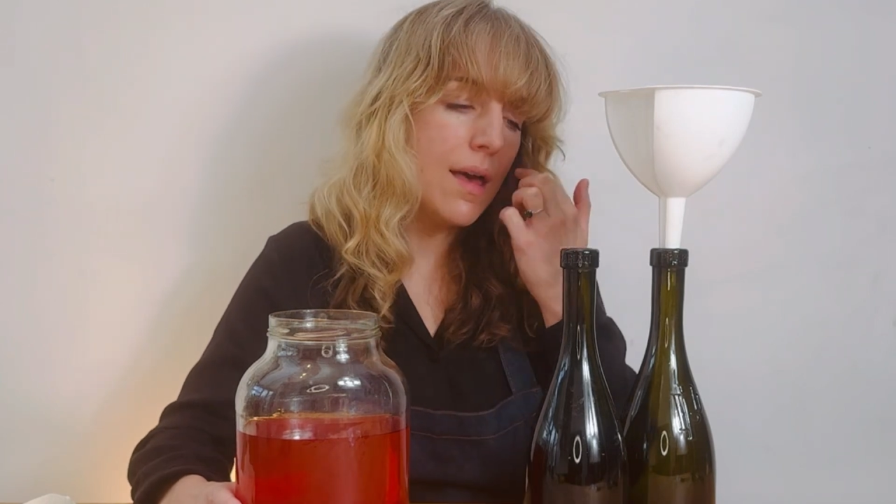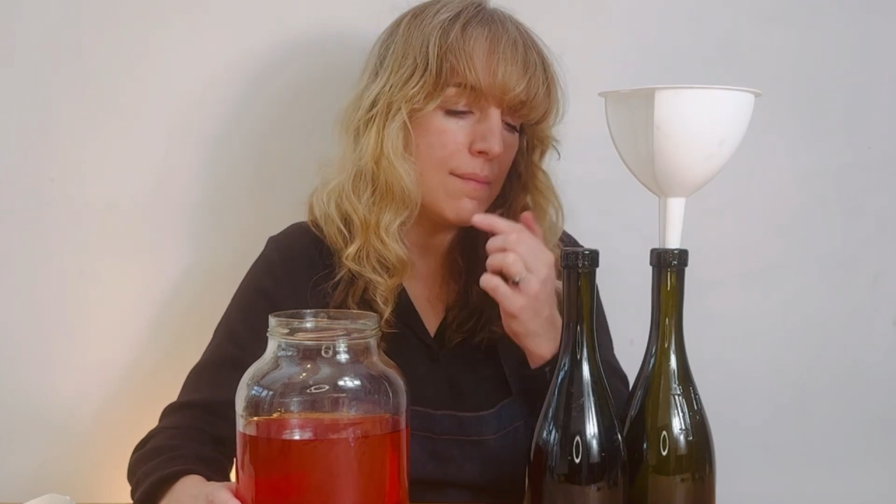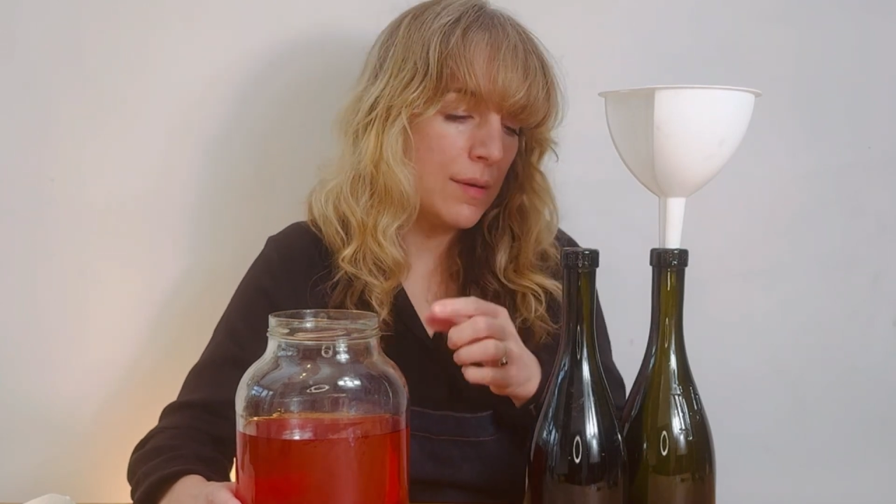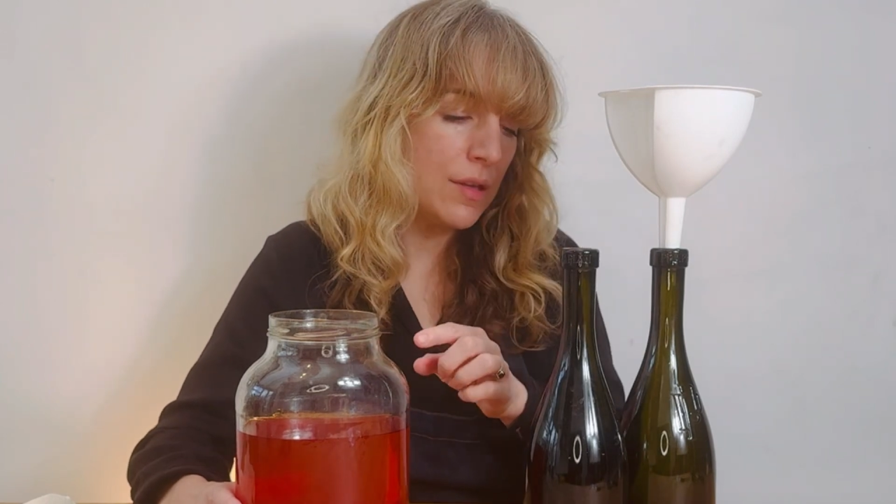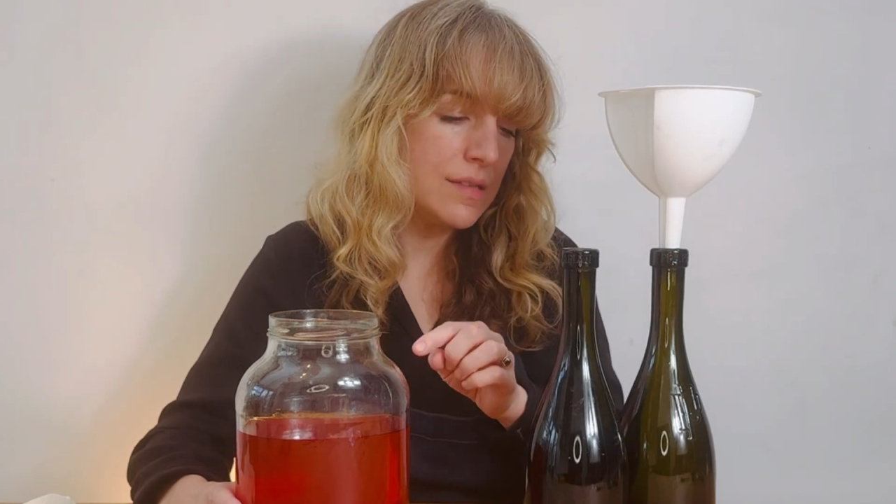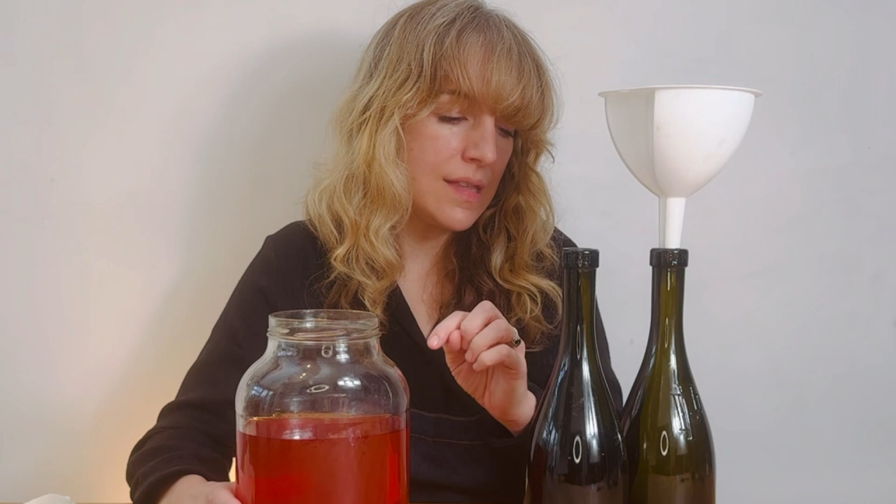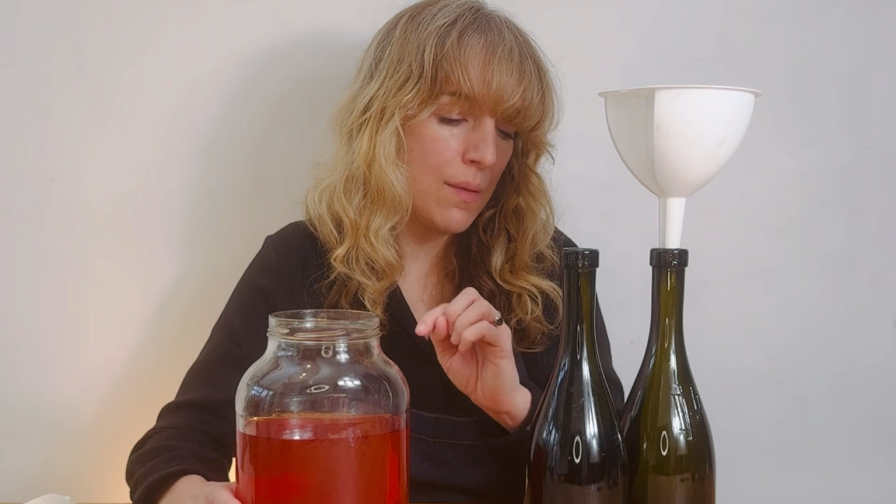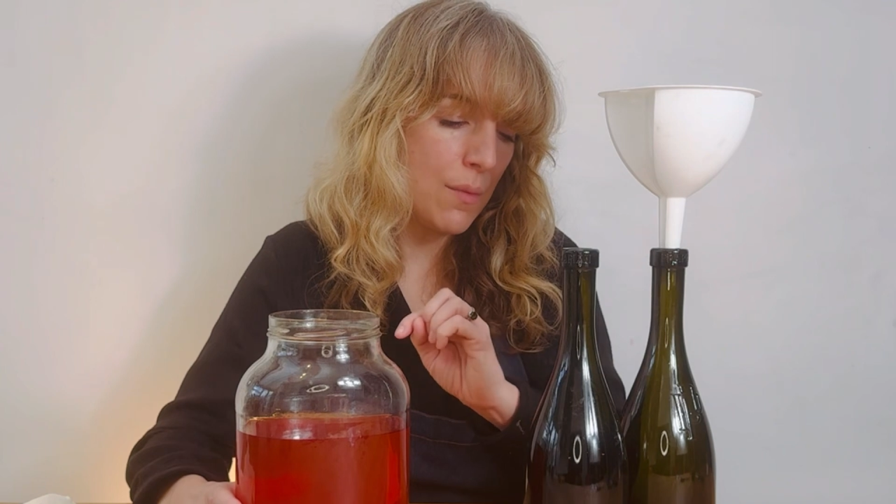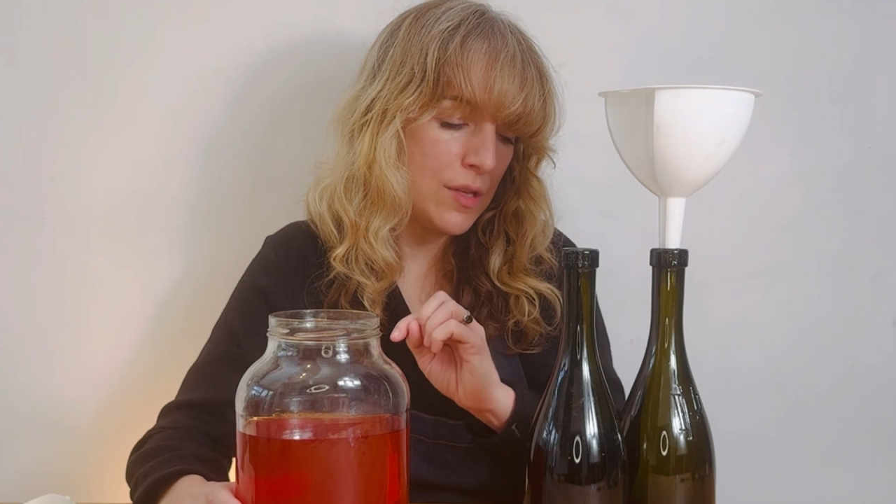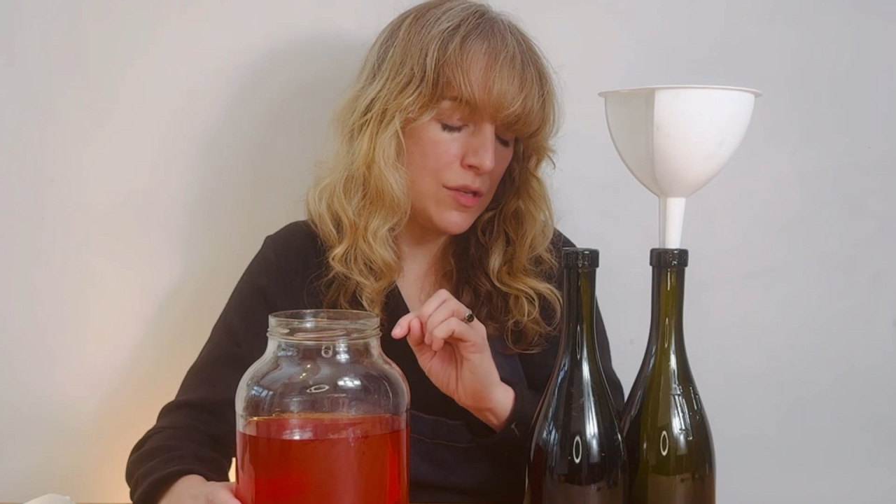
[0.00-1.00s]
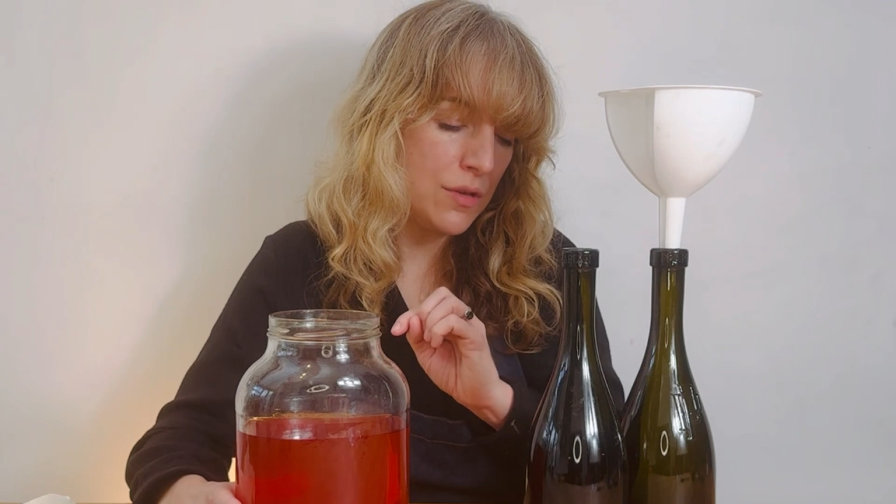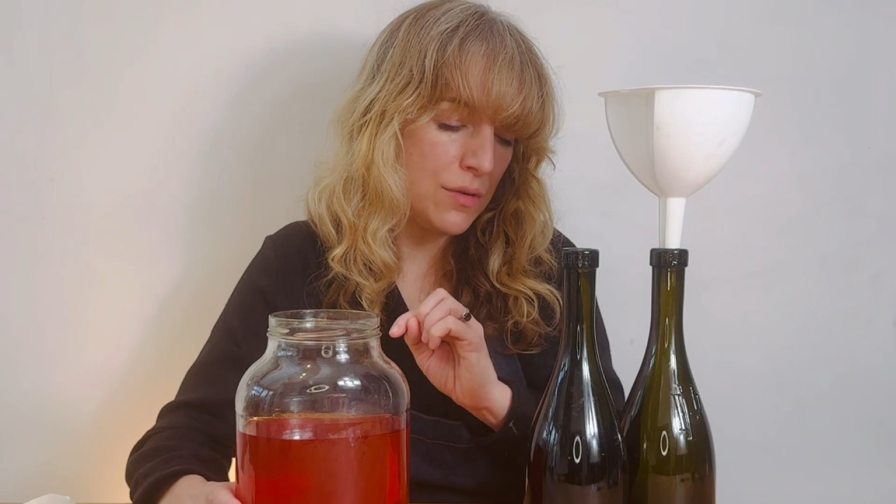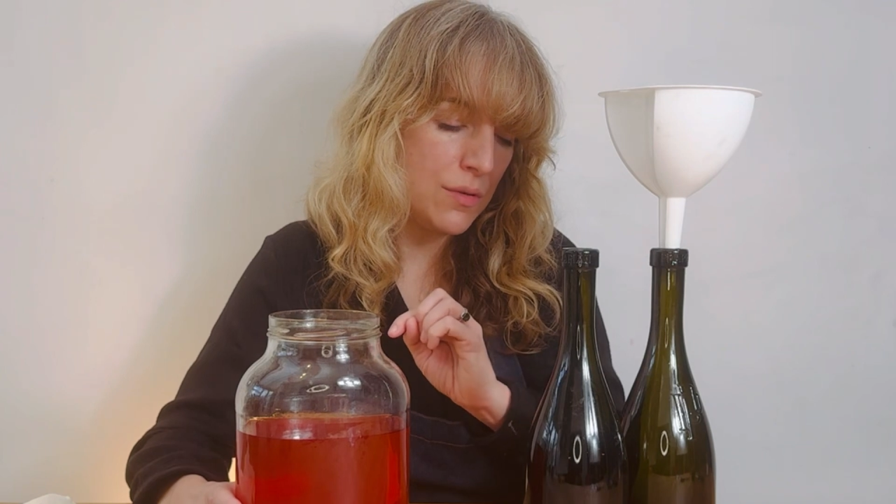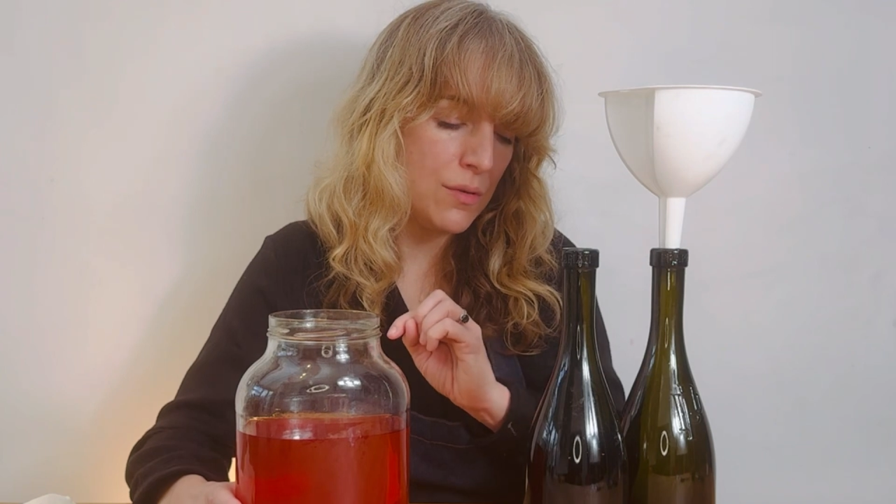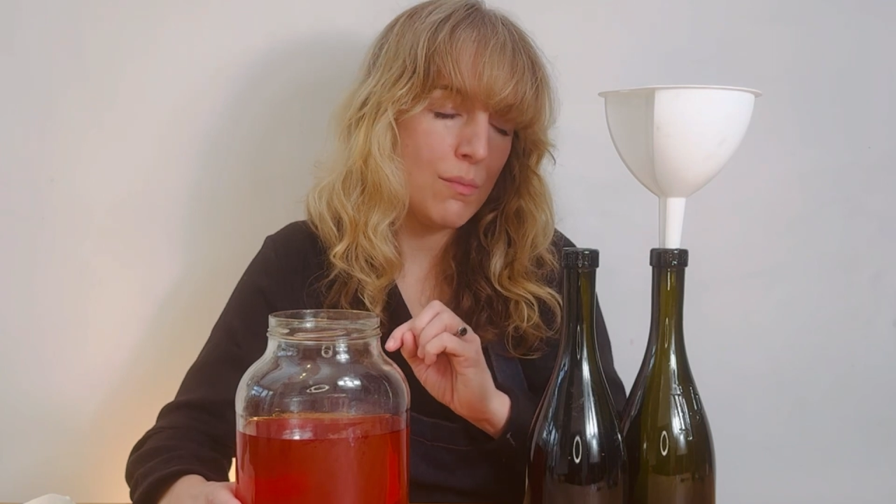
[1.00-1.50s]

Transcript: because then when you